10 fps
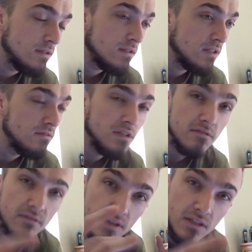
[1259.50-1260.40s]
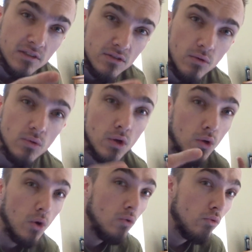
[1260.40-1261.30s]
if things don't
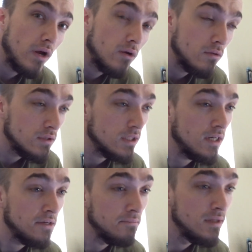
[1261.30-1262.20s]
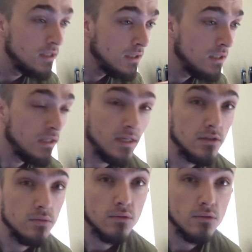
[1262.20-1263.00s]
go right all the time, that's what